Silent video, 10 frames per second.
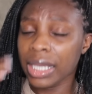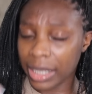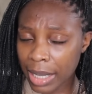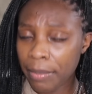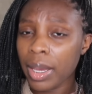
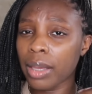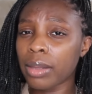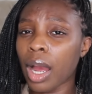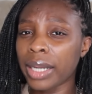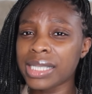him
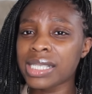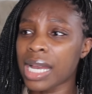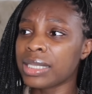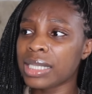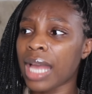
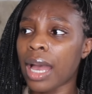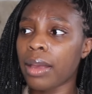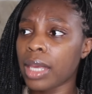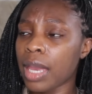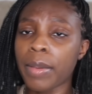understanding
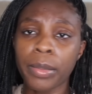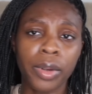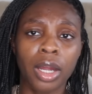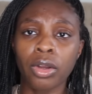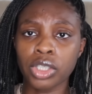that him and
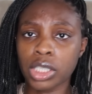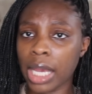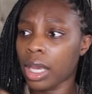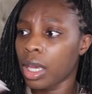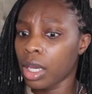Maria are not just
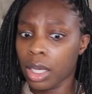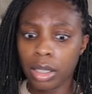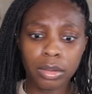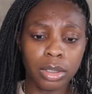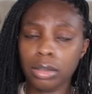like,
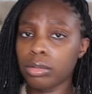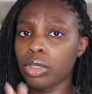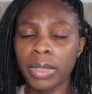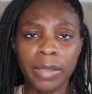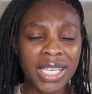you
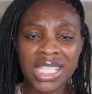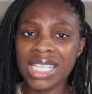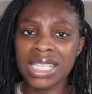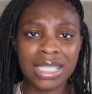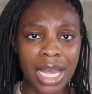know, I mean, the best
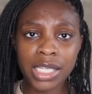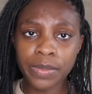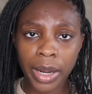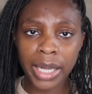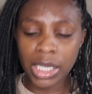things in sliced
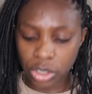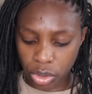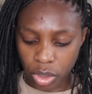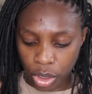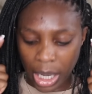bread is
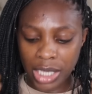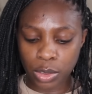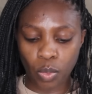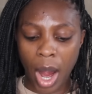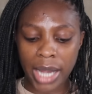good.
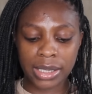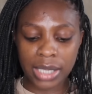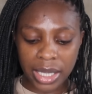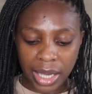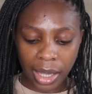That's wise
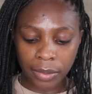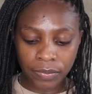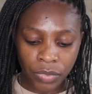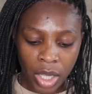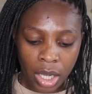thinking.
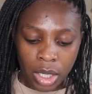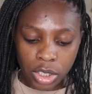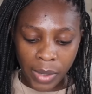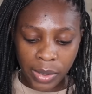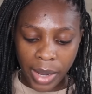
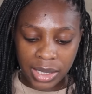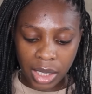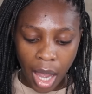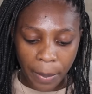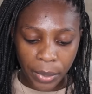So anyways,
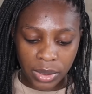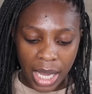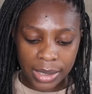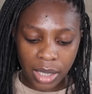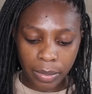the couples
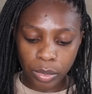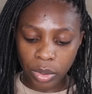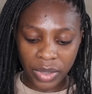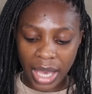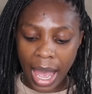end up
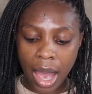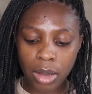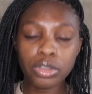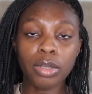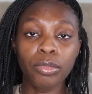moving
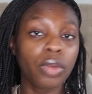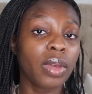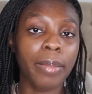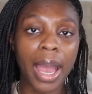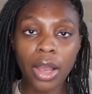out,
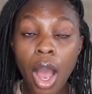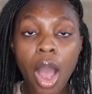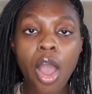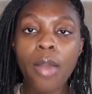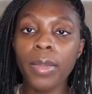moving back
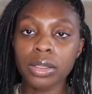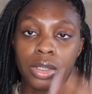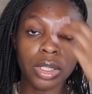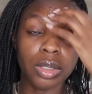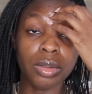home
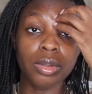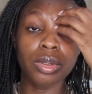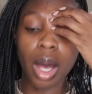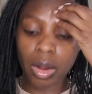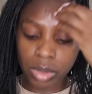until
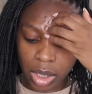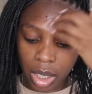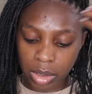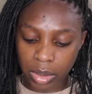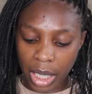the
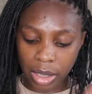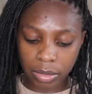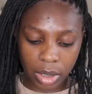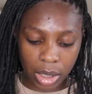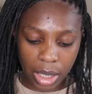altar, until
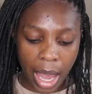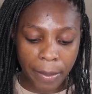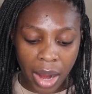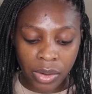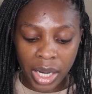they
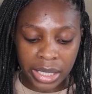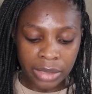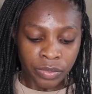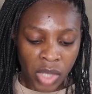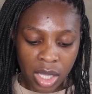get married.
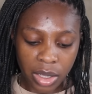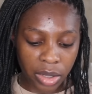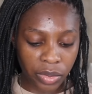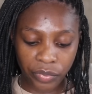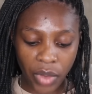
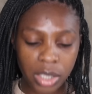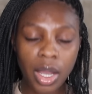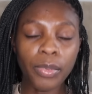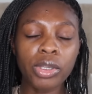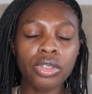The first
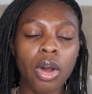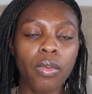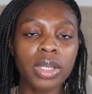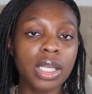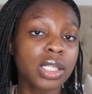couple we saw
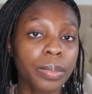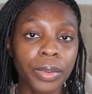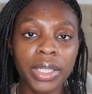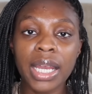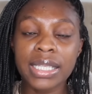was
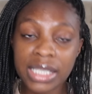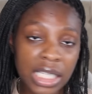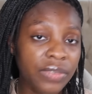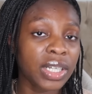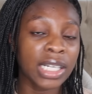Sabrina and
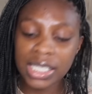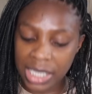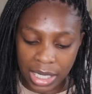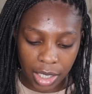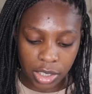Steven, and they
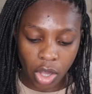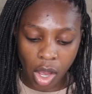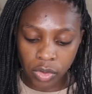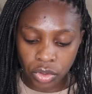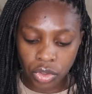said, let's start
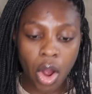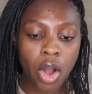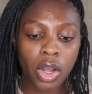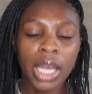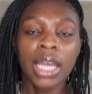off
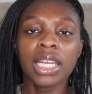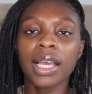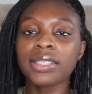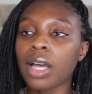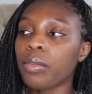strong.
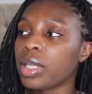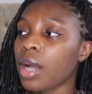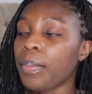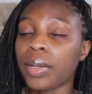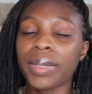Let's start with the
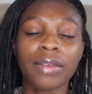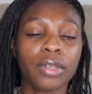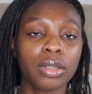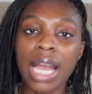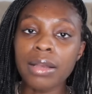couple that we have
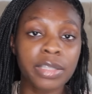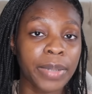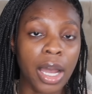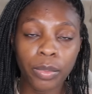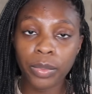no doubts
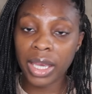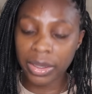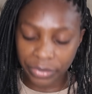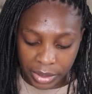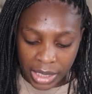about
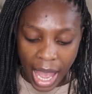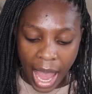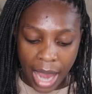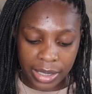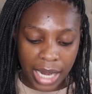with,
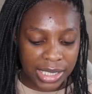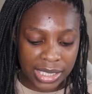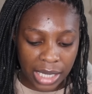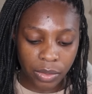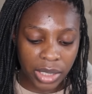and that's
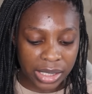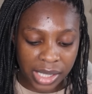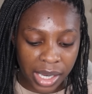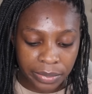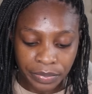exactly what they
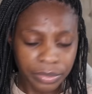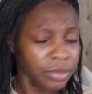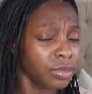did.